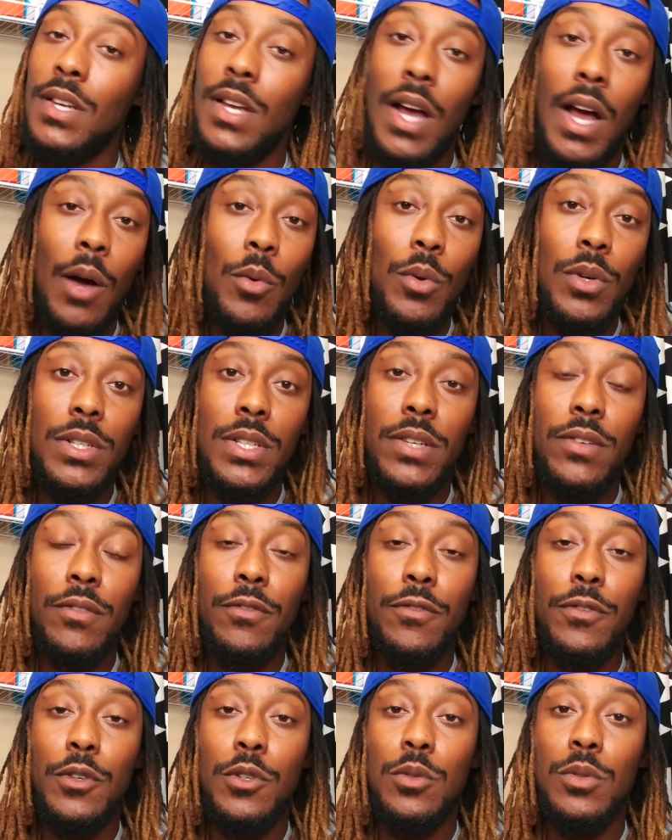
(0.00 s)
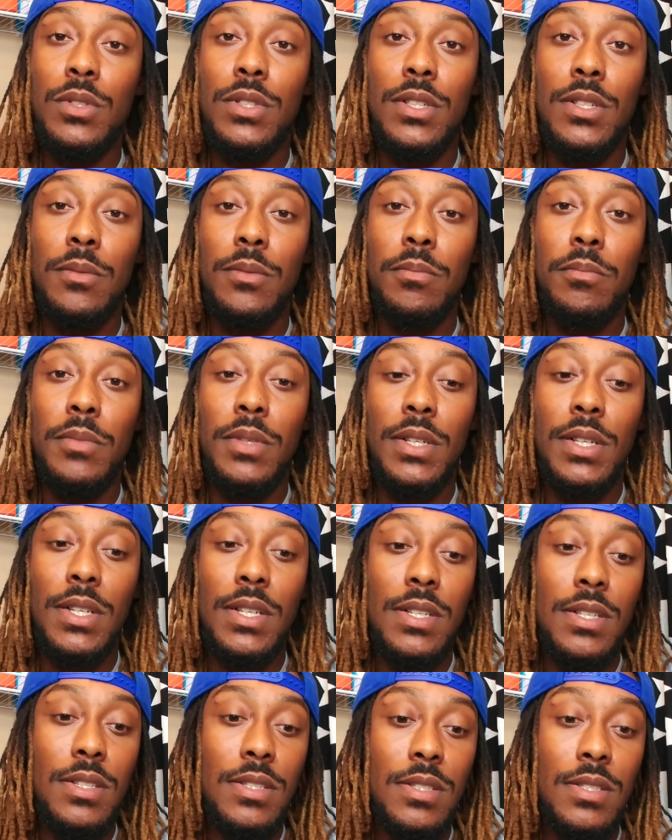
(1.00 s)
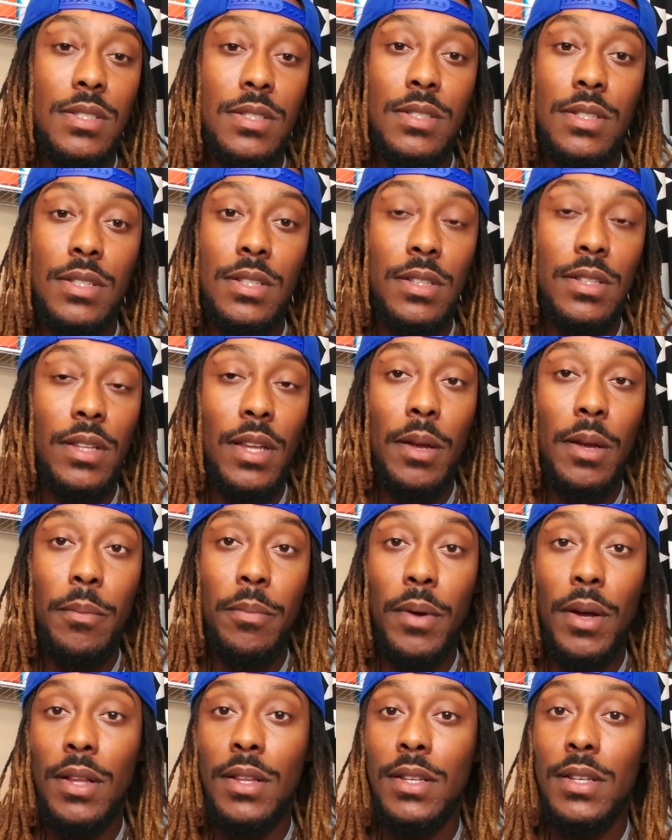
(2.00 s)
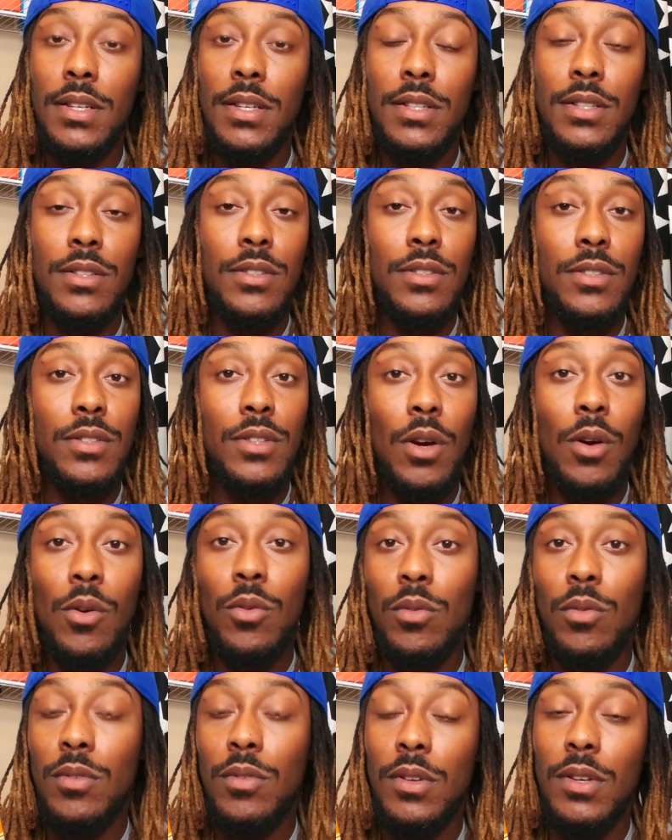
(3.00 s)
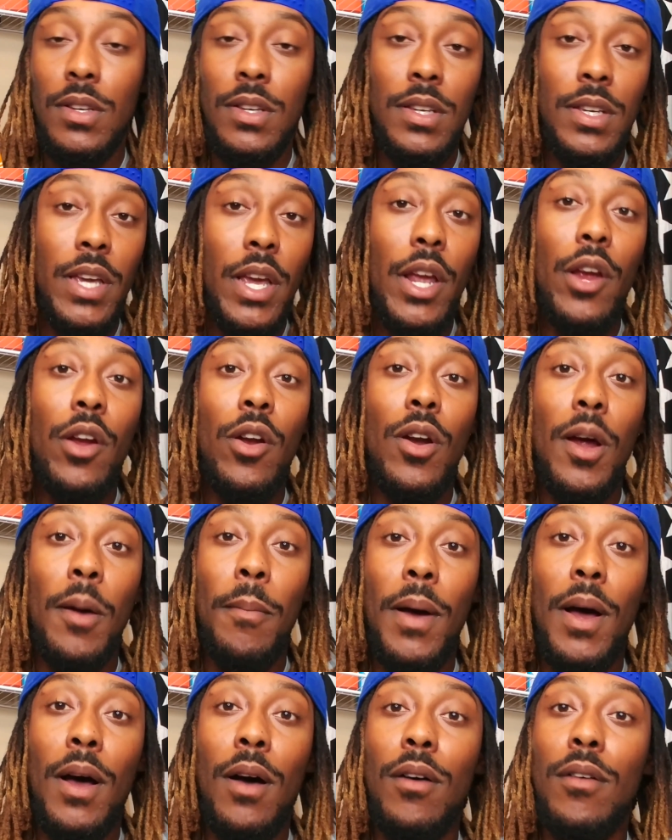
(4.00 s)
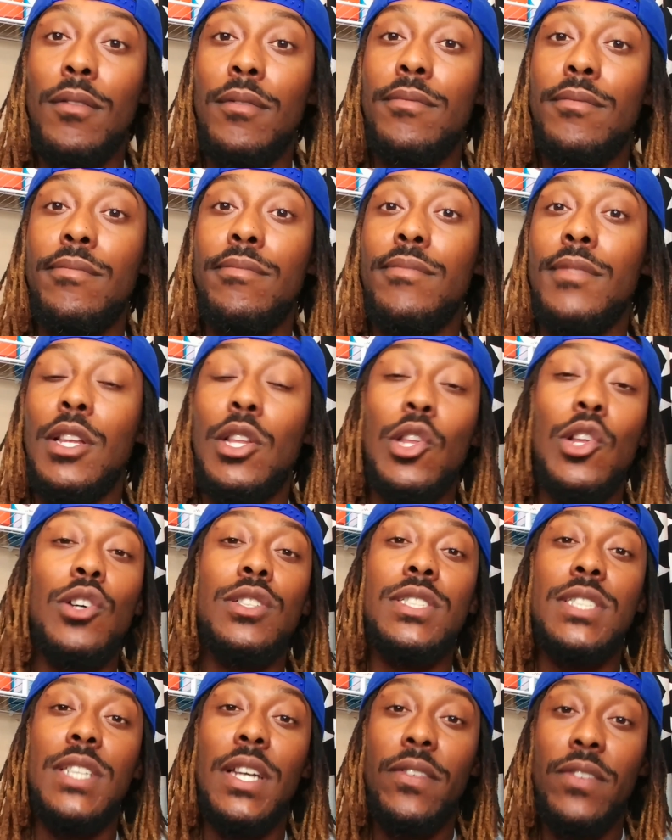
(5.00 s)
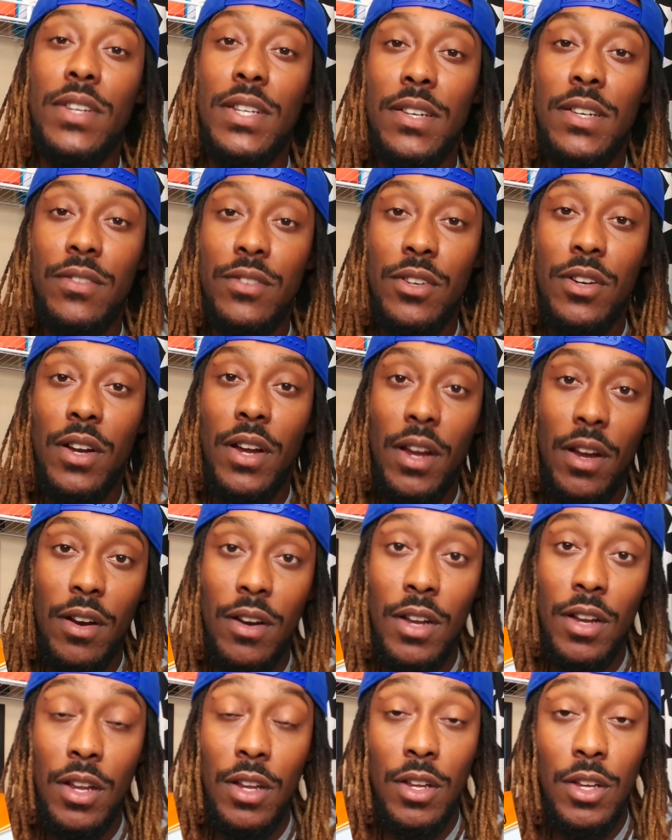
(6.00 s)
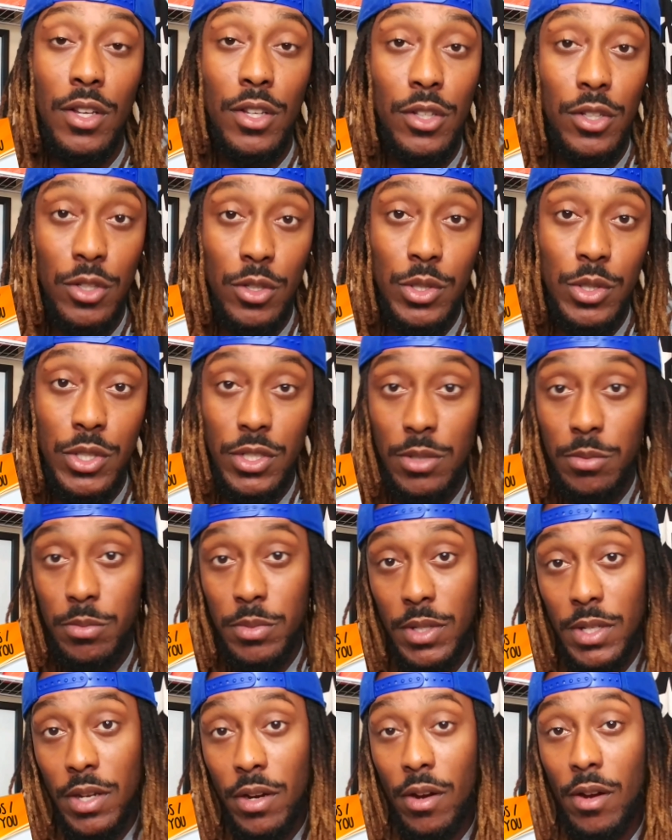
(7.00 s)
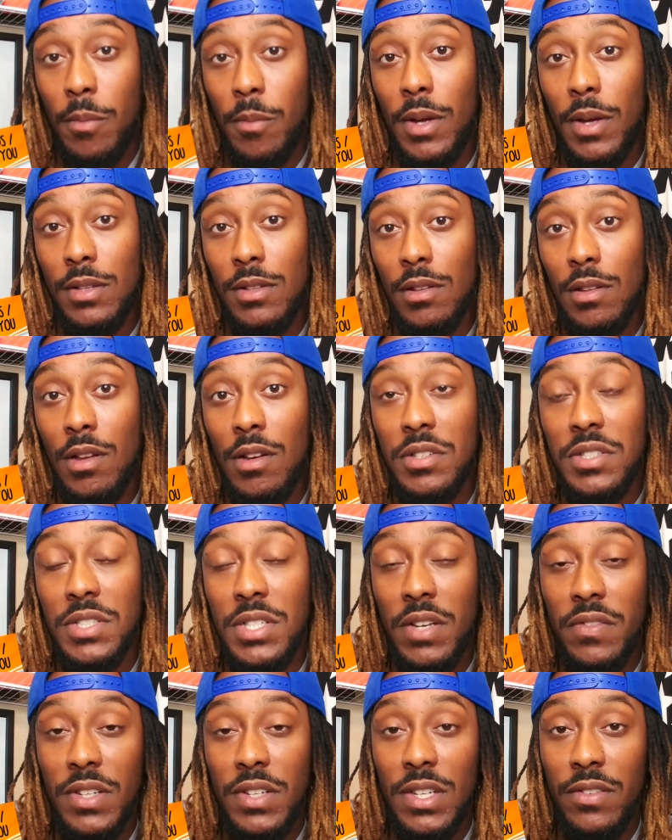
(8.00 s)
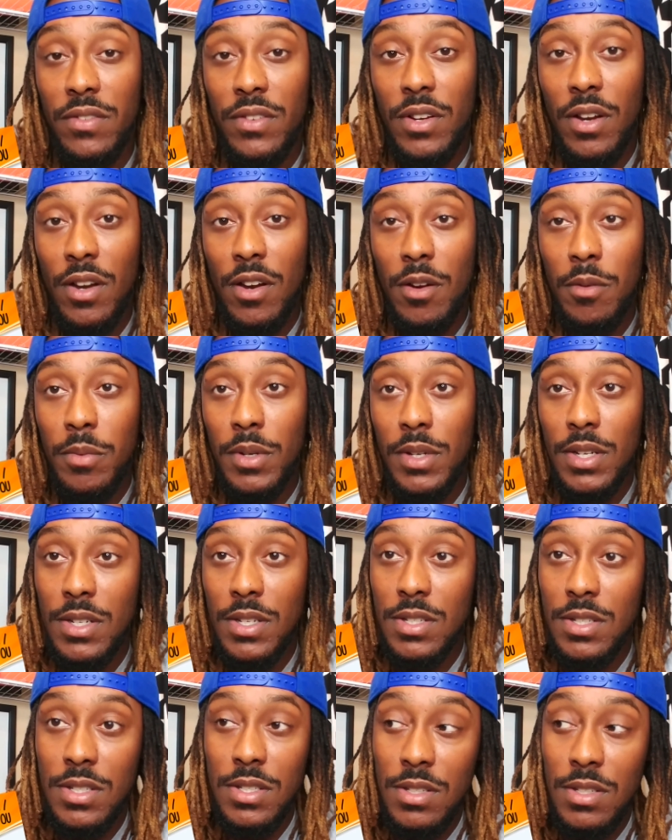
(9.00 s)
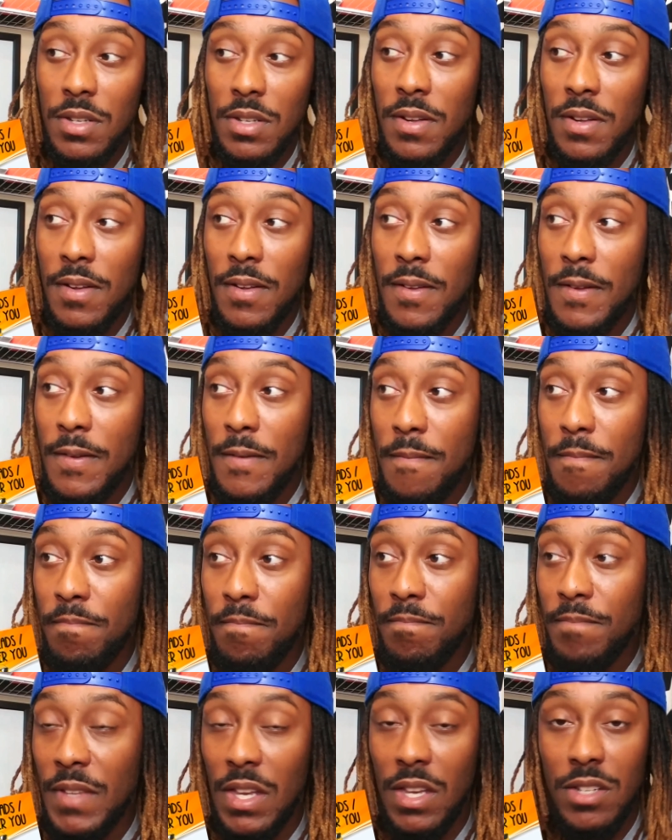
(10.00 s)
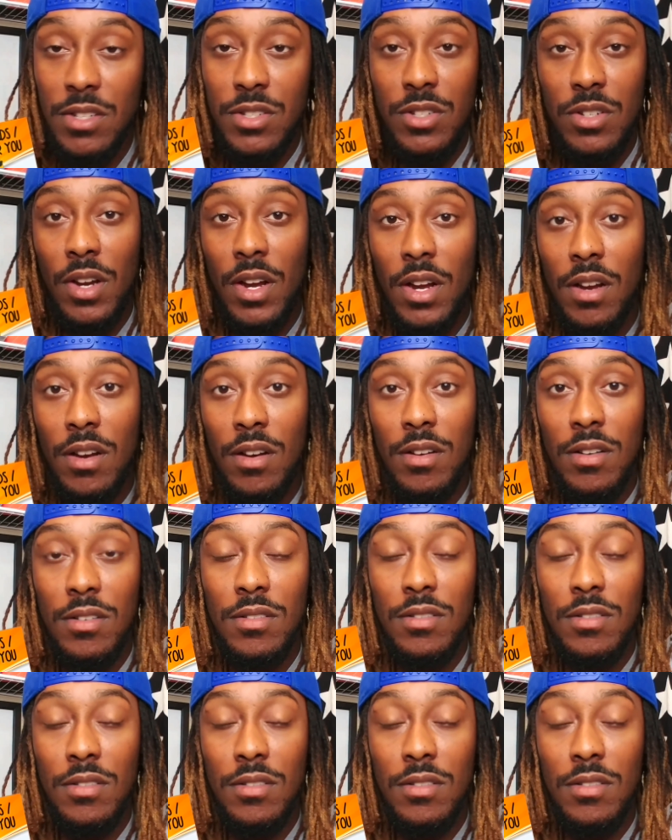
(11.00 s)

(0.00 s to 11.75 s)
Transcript: I wouldn't even fool with them, because they probably don't care about the longevity of your hair. You should be caring about the longevity of your hair, because it's your hair.